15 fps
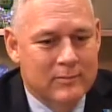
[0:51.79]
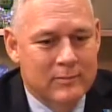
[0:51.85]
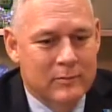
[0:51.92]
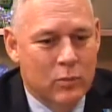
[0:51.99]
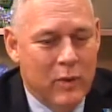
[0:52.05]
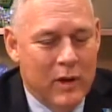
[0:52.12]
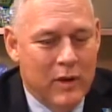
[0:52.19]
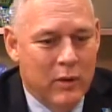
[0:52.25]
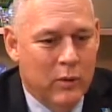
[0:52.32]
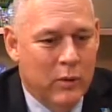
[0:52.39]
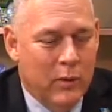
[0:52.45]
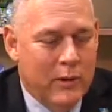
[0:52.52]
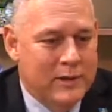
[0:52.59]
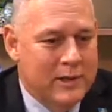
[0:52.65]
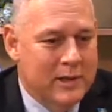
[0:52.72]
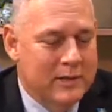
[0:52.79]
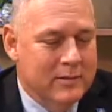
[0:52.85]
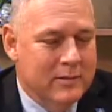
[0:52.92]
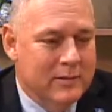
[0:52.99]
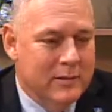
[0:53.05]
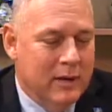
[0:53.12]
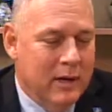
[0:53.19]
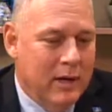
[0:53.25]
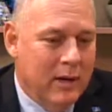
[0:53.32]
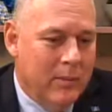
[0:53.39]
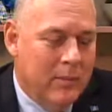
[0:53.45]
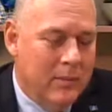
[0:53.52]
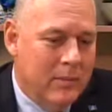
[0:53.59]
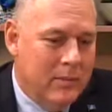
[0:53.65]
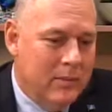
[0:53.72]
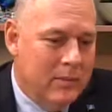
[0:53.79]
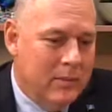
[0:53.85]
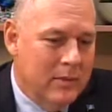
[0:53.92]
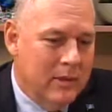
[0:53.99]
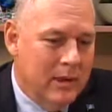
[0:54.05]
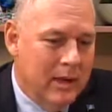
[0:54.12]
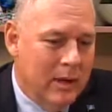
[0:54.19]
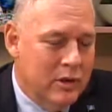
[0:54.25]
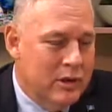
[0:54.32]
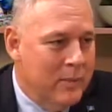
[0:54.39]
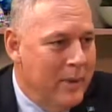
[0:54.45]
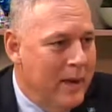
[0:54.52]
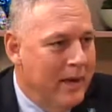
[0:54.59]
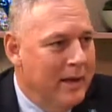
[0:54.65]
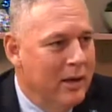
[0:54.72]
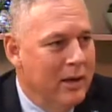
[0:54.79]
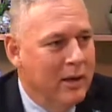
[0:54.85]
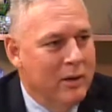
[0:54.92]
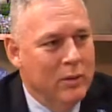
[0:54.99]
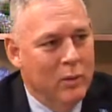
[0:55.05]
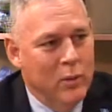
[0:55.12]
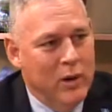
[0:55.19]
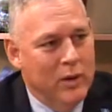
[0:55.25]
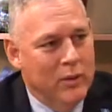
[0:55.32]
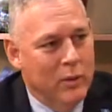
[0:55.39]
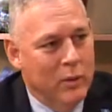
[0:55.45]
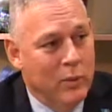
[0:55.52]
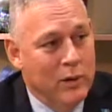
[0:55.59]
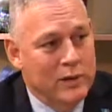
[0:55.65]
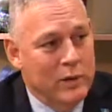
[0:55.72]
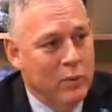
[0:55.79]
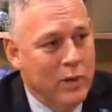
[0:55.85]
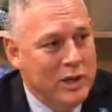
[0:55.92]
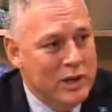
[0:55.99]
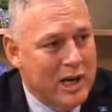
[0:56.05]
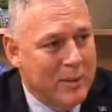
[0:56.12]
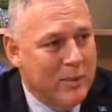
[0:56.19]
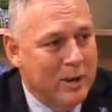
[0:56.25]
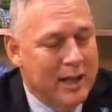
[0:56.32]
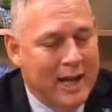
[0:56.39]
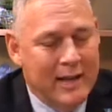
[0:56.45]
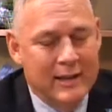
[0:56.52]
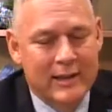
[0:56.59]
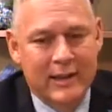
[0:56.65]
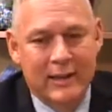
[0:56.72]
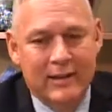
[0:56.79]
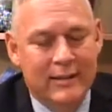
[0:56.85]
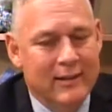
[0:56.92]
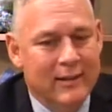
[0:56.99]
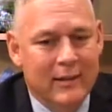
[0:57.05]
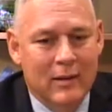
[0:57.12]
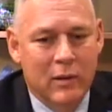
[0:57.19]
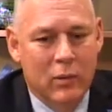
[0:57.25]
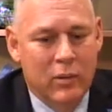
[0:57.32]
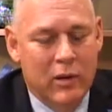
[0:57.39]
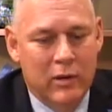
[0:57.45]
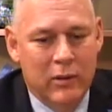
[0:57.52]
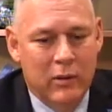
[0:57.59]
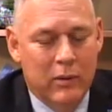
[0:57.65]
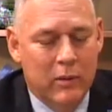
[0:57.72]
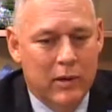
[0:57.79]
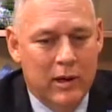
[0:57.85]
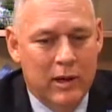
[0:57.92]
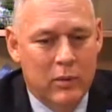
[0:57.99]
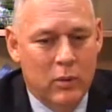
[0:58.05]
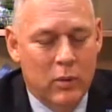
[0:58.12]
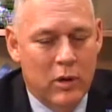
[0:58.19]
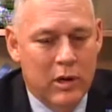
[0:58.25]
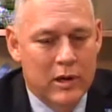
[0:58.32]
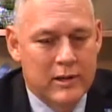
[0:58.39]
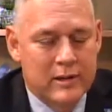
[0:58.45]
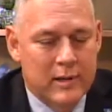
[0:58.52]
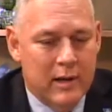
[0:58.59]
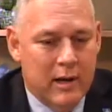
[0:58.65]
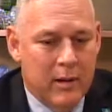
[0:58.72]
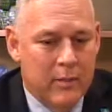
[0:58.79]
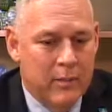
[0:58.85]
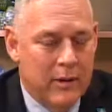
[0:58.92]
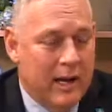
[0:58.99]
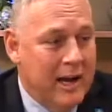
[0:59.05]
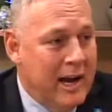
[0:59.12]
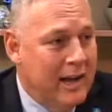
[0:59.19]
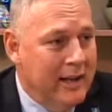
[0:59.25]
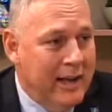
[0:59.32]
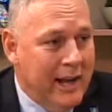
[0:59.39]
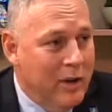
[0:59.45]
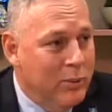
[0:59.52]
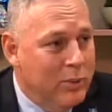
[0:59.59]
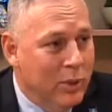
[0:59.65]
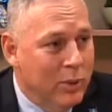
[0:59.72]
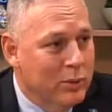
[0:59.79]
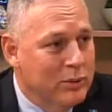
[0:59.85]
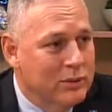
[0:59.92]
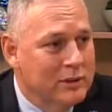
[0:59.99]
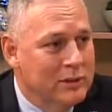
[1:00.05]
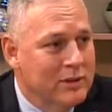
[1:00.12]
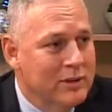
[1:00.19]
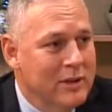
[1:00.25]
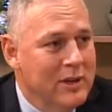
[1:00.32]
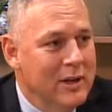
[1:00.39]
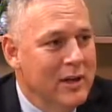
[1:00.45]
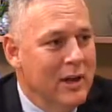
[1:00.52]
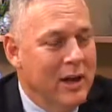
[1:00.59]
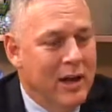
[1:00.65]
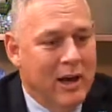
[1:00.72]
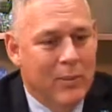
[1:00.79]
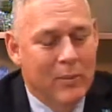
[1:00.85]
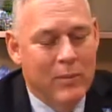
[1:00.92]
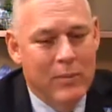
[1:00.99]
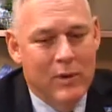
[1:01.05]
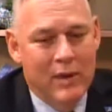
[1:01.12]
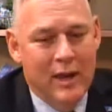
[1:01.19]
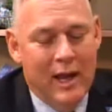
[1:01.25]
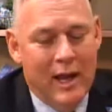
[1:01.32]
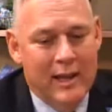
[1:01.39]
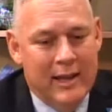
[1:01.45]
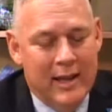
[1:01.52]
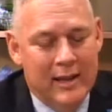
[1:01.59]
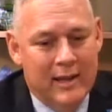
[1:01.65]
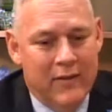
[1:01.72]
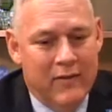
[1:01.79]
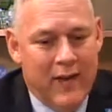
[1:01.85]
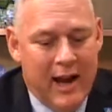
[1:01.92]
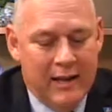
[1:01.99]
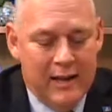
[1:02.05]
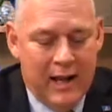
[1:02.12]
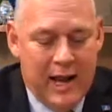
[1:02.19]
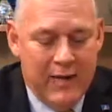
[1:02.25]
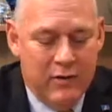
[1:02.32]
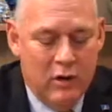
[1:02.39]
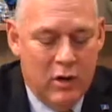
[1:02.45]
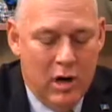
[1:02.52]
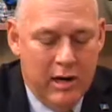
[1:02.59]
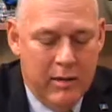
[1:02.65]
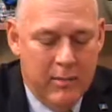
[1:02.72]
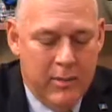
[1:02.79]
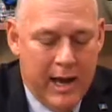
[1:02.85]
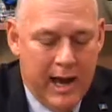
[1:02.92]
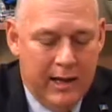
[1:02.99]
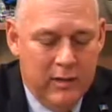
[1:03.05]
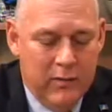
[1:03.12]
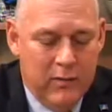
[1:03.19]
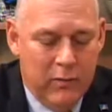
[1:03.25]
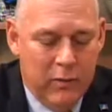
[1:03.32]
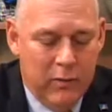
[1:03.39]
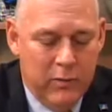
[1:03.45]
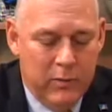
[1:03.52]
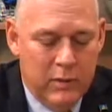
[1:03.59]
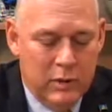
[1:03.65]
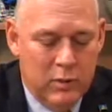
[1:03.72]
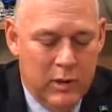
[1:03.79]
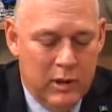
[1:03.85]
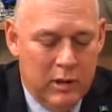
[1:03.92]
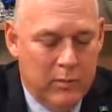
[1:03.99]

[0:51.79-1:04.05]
whether it was at Air Jamaica, whether it was at Windjammer Landing, whether it was at Island Outpost, and that the fact that I've gone back and forth between the